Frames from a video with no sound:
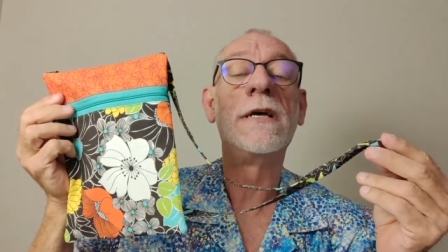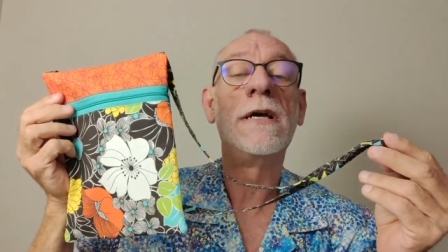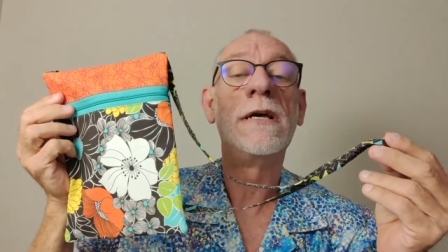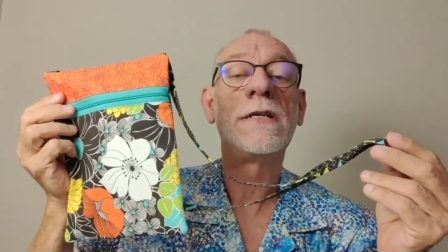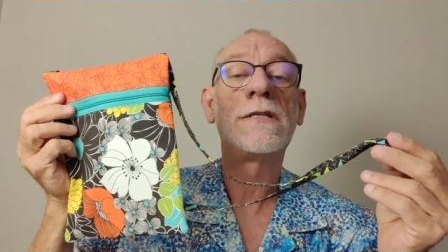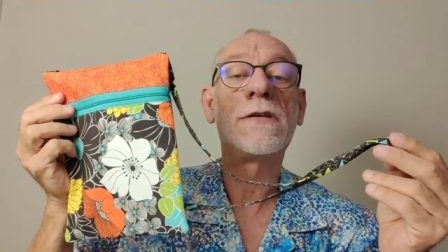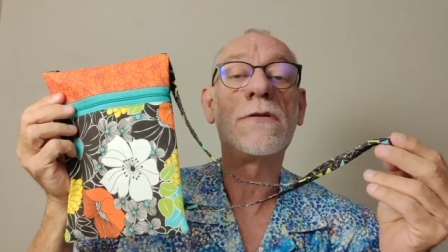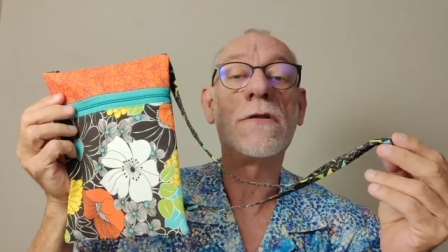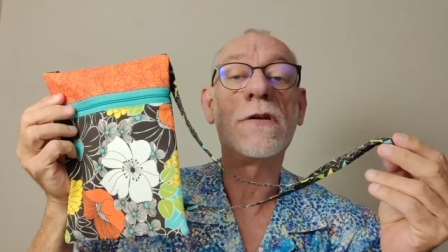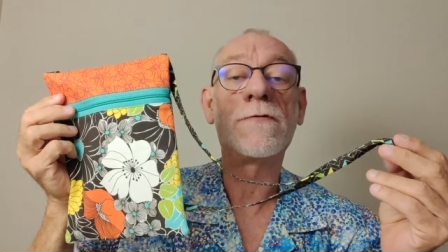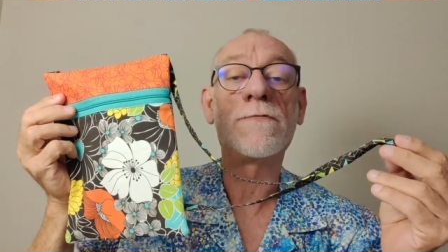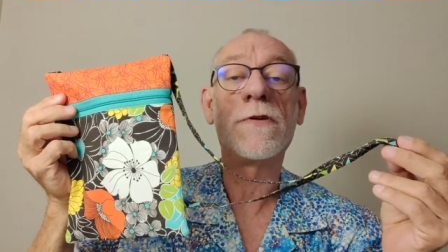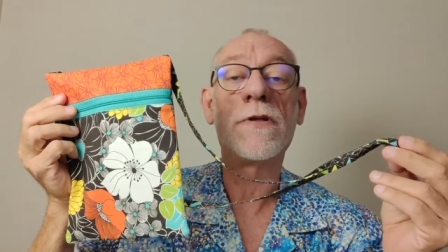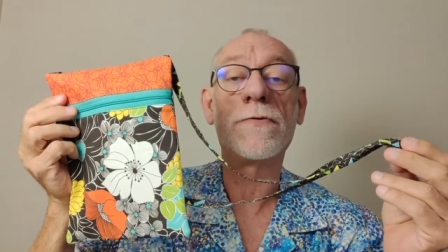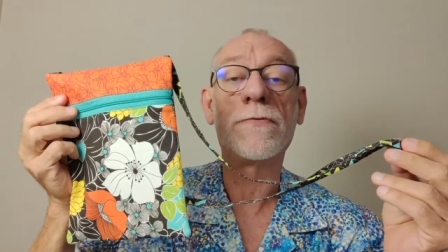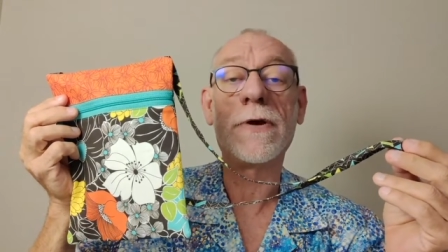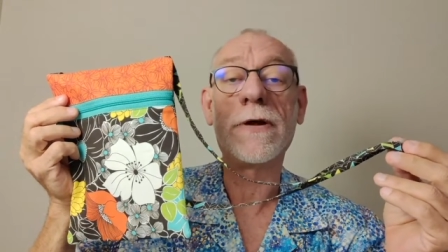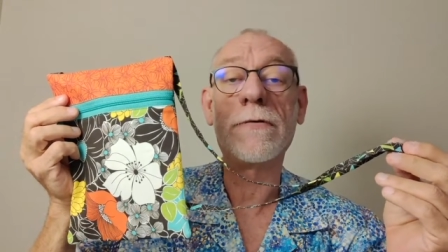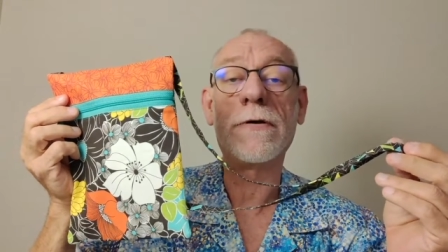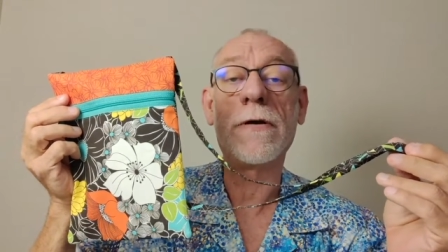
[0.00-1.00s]
So look for the
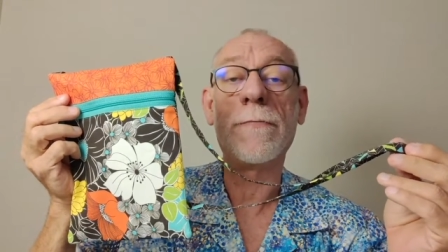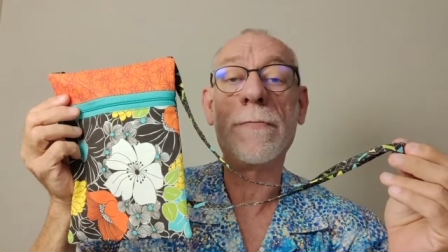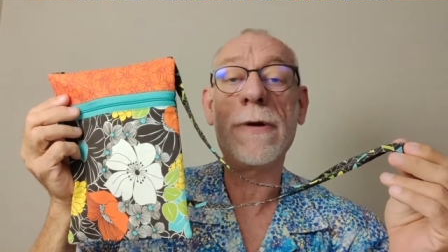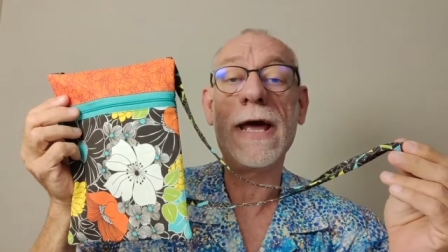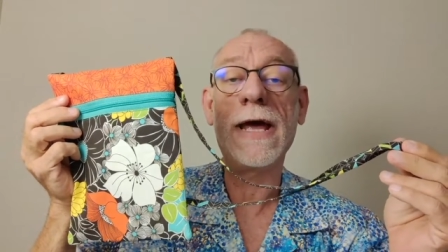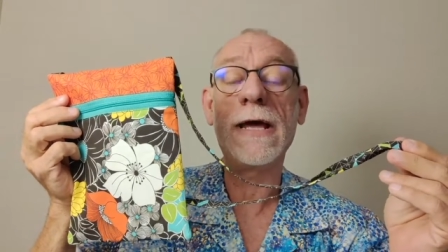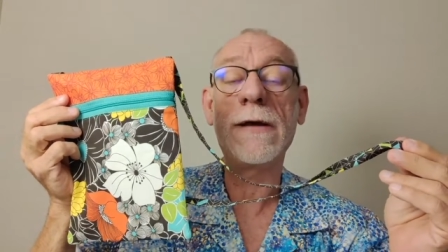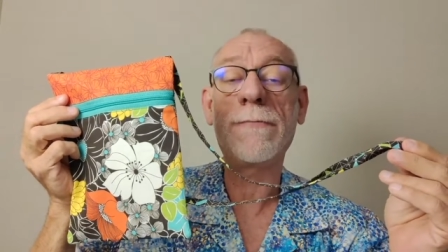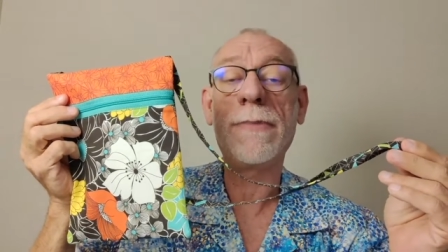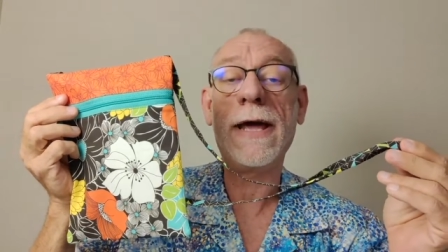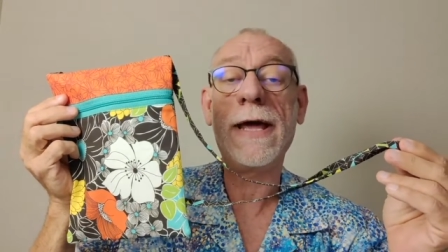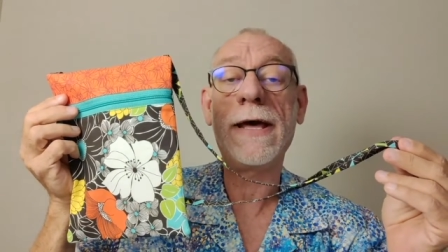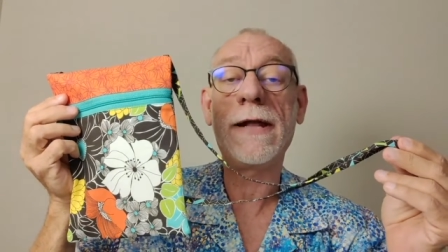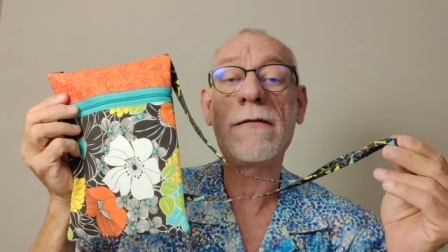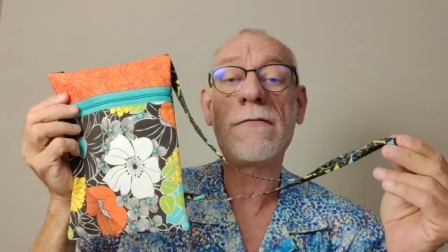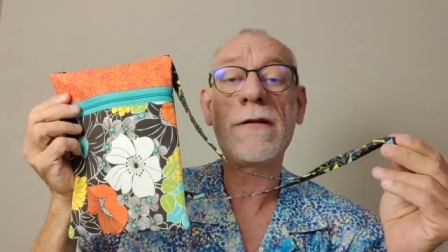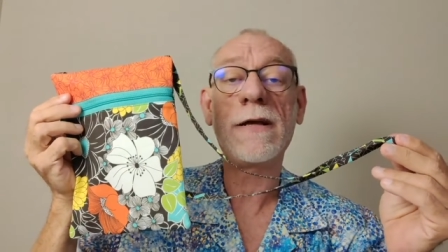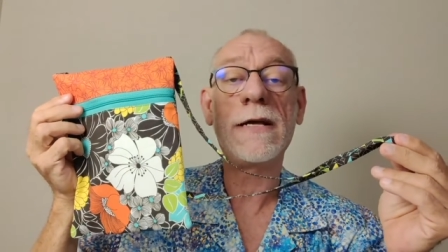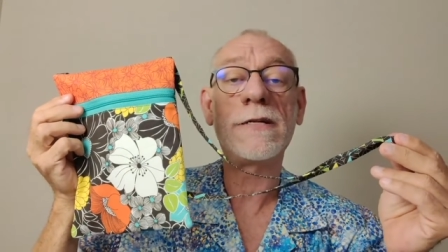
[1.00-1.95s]
runaround bag panel